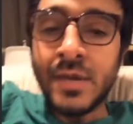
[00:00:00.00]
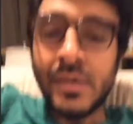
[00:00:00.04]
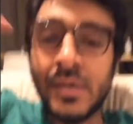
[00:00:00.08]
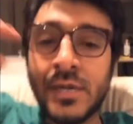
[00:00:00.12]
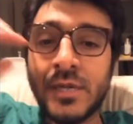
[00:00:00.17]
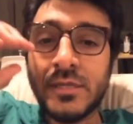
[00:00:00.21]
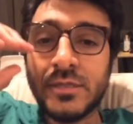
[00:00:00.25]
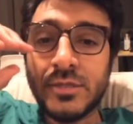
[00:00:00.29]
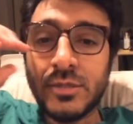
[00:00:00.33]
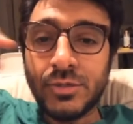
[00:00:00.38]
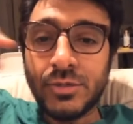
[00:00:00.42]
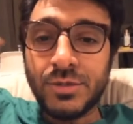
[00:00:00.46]

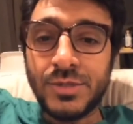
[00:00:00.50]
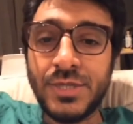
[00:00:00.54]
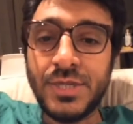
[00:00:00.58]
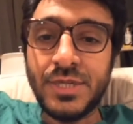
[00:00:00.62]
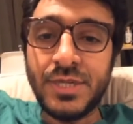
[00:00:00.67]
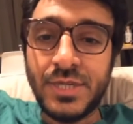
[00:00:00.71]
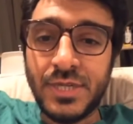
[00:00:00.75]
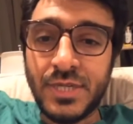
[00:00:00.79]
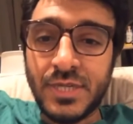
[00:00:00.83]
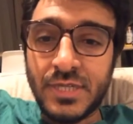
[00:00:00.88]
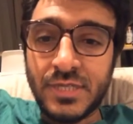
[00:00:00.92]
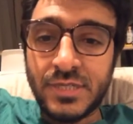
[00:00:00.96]
So
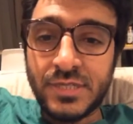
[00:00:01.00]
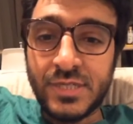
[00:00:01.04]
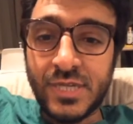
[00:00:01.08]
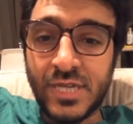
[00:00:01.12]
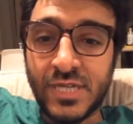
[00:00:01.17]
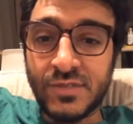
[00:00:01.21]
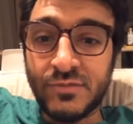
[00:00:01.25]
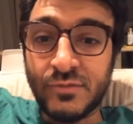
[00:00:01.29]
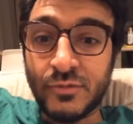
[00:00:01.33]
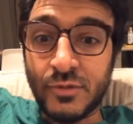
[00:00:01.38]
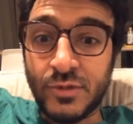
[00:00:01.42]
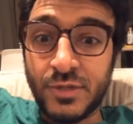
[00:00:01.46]
DDL stands
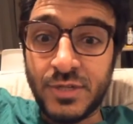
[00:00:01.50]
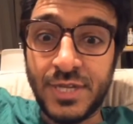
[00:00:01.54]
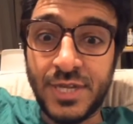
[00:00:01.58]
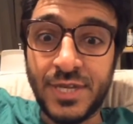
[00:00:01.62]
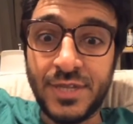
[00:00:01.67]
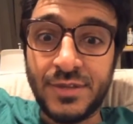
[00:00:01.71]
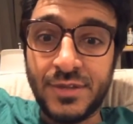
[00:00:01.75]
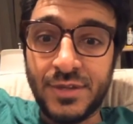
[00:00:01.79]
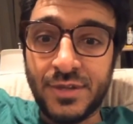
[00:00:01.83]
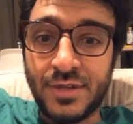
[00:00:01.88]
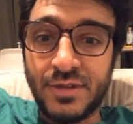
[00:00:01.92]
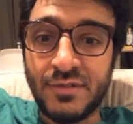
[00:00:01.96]
for
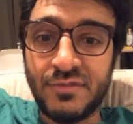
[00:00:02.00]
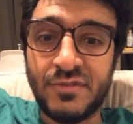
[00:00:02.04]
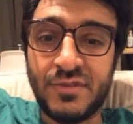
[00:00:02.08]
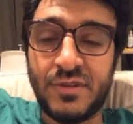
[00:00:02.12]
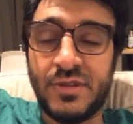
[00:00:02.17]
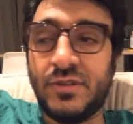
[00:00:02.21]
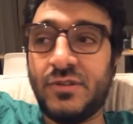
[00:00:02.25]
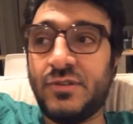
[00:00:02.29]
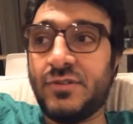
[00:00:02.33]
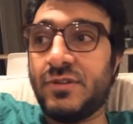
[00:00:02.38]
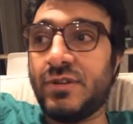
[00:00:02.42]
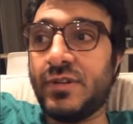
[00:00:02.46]
data
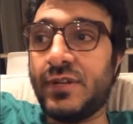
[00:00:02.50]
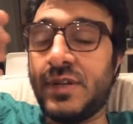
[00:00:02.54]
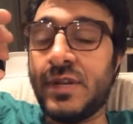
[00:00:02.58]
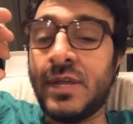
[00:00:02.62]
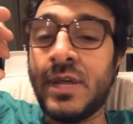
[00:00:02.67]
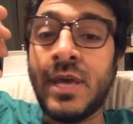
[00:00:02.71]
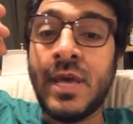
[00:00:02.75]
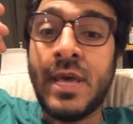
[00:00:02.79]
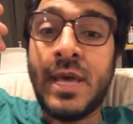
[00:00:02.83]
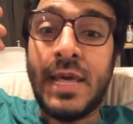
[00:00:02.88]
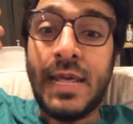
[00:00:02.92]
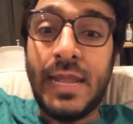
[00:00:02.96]
definition
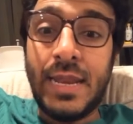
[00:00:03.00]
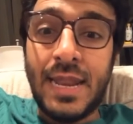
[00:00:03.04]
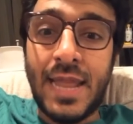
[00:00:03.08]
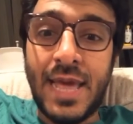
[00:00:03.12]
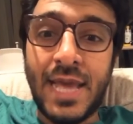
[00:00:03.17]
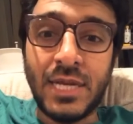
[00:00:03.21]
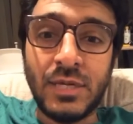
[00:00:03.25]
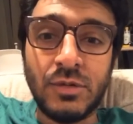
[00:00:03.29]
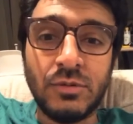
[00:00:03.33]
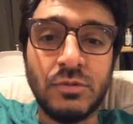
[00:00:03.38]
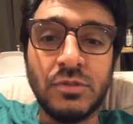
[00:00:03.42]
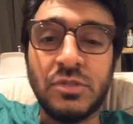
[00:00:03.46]

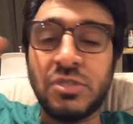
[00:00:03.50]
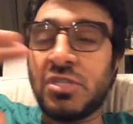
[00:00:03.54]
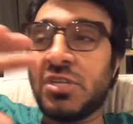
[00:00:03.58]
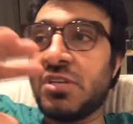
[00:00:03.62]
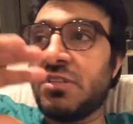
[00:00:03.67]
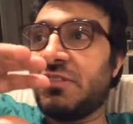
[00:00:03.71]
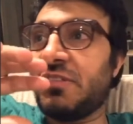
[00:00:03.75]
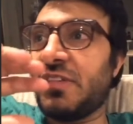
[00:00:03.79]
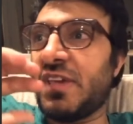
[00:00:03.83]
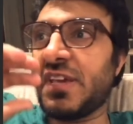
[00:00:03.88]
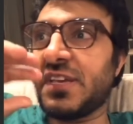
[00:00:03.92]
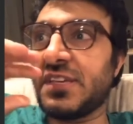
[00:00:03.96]
language.
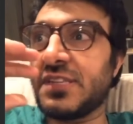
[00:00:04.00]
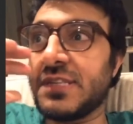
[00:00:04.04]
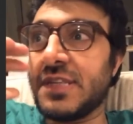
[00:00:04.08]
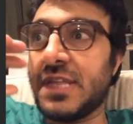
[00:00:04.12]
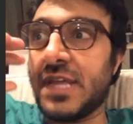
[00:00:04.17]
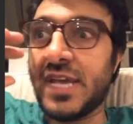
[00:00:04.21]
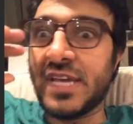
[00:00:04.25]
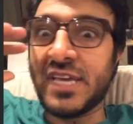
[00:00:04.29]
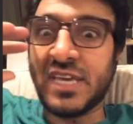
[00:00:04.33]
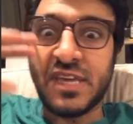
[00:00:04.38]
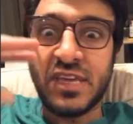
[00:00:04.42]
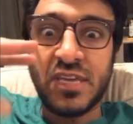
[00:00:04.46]
Things
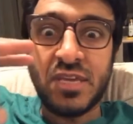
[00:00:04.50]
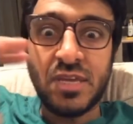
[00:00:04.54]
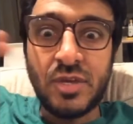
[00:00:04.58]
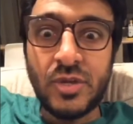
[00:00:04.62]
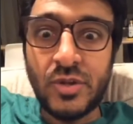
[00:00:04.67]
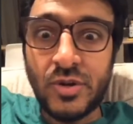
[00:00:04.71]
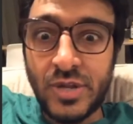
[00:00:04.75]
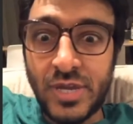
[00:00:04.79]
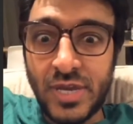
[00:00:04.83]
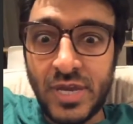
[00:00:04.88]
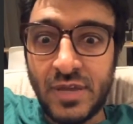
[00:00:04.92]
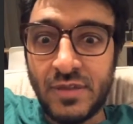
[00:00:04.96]
like
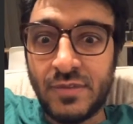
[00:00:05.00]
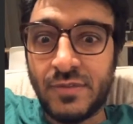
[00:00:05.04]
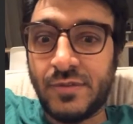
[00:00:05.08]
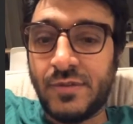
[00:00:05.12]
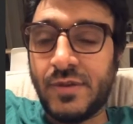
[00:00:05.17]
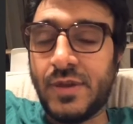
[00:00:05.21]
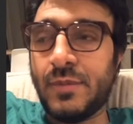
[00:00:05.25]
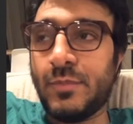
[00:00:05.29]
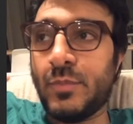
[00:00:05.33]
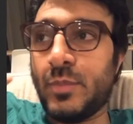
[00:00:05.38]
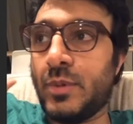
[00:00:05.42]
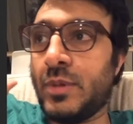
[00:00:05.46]
create
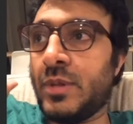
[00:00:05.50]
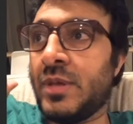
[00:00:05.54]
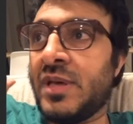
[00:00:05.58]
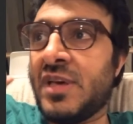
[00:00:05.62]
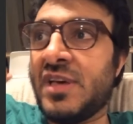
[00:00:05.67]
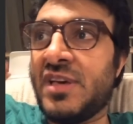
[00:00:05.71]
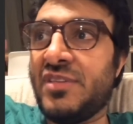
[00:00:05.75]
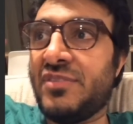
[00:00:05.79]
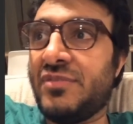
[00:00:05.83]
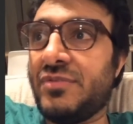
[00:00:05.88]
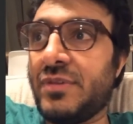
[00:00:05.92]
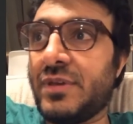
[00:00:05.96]
table,
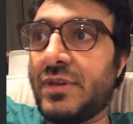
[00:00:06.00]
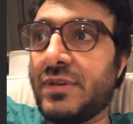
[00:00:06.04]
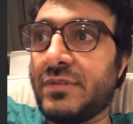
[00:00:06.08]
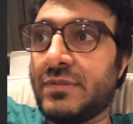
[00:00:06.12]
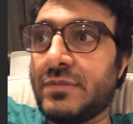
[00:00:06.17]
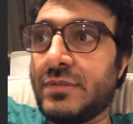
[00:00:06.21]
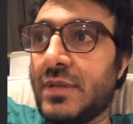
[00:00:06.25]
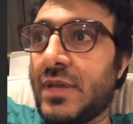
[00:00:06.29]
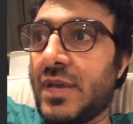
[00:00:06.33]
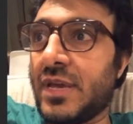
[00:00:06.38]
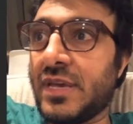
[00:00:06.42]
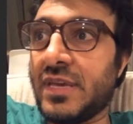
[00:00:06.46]
things
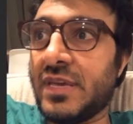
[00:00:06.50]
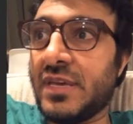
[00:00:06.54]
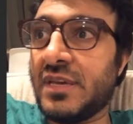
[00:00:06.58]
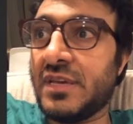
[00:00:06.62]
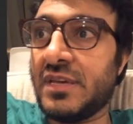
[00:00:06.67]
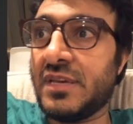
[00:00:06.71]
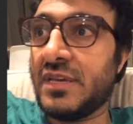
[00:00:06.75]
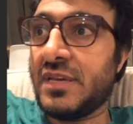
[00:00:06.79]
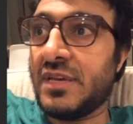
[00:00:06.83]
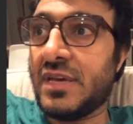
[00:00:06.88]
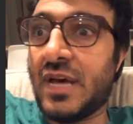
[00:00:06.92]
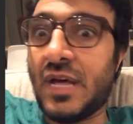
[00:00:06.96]
like
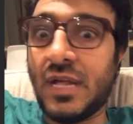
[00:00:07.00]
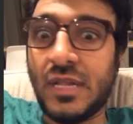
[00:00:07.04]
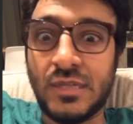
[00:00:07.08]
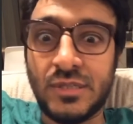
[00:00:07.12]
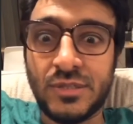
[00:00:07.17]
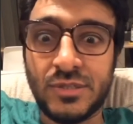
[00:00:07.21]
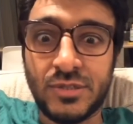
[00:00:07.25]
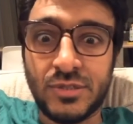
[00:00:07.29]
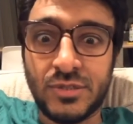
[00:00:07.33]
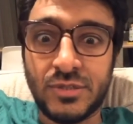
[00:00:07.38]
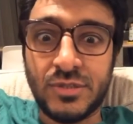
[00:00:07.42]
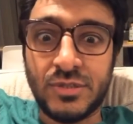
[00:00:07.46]

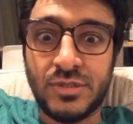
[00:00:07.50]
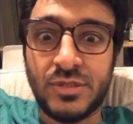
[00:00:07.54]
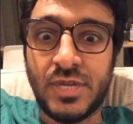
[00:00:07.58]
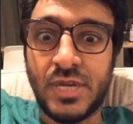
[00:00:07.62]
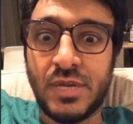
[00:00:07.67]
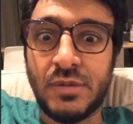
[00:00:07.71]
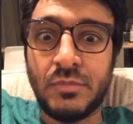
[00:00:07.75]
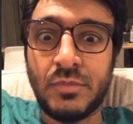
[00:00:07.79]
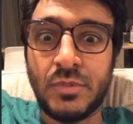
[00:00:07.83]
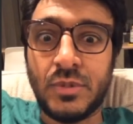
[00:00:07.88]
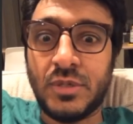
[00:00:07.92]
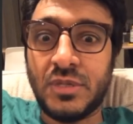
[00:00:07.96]
alter
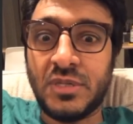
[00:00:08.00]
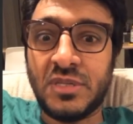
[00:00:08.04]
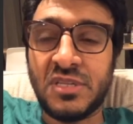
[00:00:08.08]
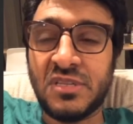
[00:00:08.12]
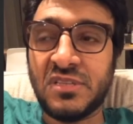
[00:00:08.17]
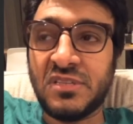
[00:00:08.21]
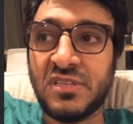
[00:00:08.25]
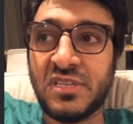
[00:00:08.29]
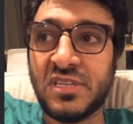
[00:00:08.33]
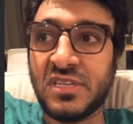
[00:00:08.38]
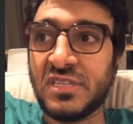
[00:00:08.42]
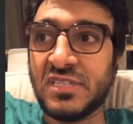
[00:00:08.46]
table,
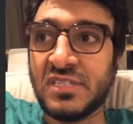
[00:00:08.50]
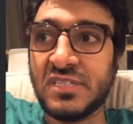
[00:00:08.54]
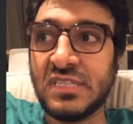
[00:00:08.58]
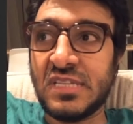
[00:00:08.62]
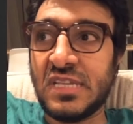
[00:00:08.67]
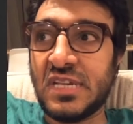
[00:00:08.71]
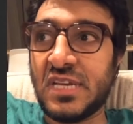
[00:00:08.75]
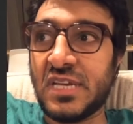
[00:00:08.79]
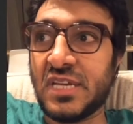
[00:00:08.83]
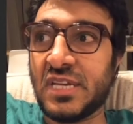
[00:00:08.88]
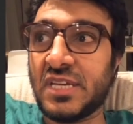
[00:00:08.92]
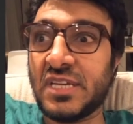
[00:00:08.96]
things
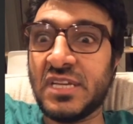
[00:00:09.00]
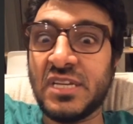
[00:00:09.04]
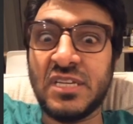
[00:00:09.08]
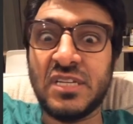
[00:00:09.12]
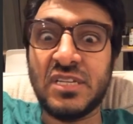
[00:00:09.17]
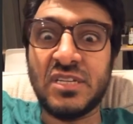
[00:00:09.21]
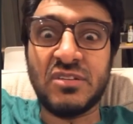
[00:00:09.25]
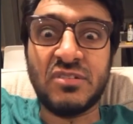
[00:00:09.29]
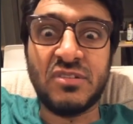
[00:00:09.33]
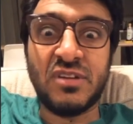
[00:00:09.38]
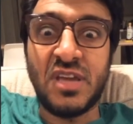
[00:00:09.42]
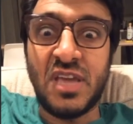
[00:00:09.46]
like
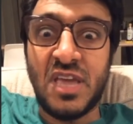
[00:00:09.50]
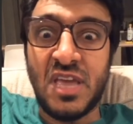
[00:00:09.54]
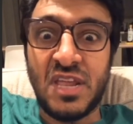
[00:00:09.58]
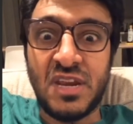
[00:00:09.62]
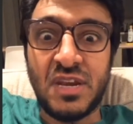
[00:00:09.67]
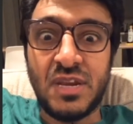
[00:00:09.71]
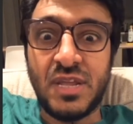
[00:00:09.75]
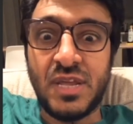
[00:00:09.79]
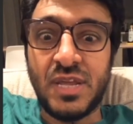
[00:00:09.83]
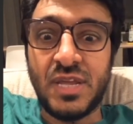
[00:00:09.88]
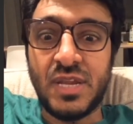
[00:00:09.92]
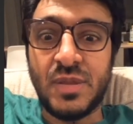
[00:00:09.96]
create
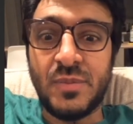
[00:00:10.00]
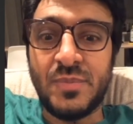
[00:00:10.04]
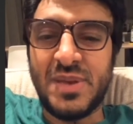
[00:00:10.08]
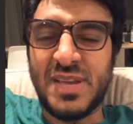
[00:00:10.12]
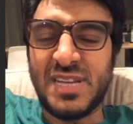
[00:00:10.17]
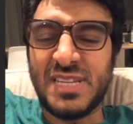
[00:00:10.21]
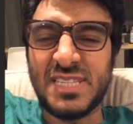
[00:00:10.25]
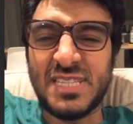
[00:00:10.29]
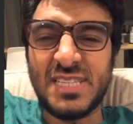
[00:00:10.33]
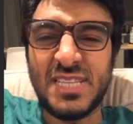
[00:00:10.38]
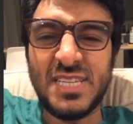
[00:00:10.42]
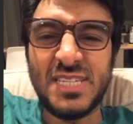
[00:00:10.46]

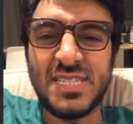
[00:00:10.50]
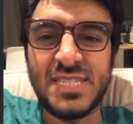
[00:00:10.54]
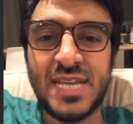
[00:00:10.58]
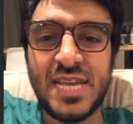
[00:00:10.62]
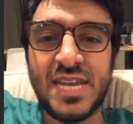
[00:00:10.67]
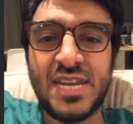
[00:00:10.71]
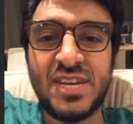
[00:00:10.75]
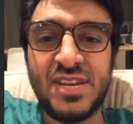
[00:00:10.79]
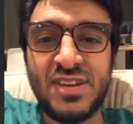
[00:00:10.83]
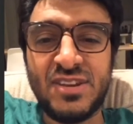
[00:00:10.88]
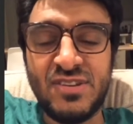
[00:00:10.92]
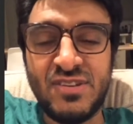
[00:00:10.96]
database, things
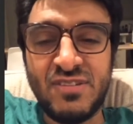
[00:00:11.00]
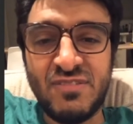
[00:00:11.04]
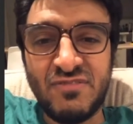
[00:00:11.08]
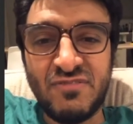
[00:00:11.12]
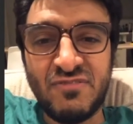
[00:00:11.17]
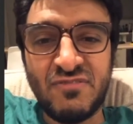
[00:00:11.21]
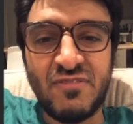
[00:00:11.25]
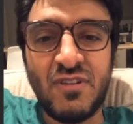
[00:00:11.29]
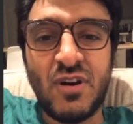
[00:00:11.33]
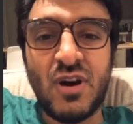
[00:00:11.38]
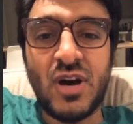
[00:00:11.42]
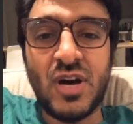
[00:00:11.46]
that
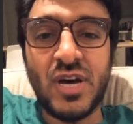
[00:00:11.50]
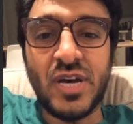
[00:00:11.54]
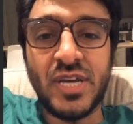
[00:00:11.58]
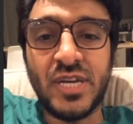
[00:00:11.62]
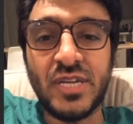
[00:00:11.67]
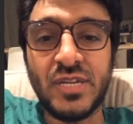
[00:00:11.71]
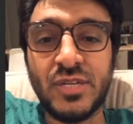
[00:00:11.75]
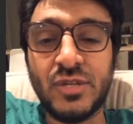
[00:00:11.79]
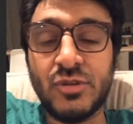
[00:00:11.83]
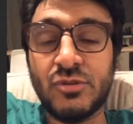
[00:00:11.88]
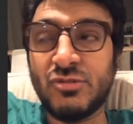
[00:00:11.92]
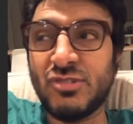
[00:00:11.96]

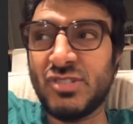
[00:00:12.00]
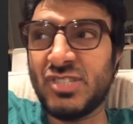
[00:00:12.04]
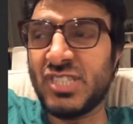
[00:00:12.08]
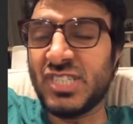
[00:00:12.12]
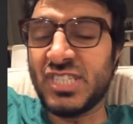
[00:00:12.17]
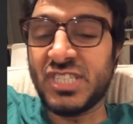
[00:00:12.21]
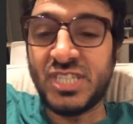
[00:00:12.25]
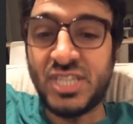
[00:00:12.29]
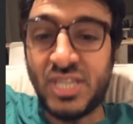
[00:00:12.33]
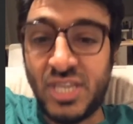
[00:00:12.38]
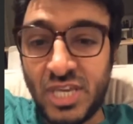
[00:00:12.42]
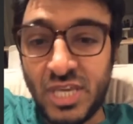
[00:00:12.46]
define your
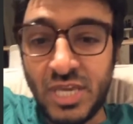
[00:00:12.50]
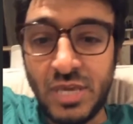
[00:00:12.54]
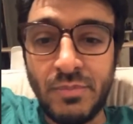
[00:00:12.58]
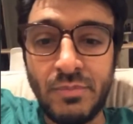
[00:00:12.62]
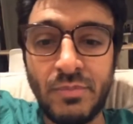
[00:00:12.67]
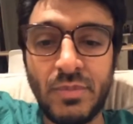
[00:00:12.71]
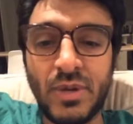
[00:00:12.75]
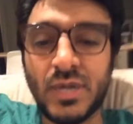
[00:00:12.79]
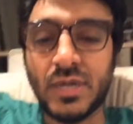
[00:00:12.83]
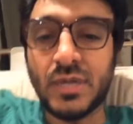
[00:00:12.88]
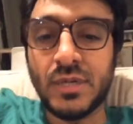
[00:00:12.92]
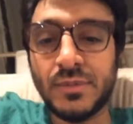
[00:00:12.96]

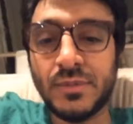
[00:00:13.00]
schema.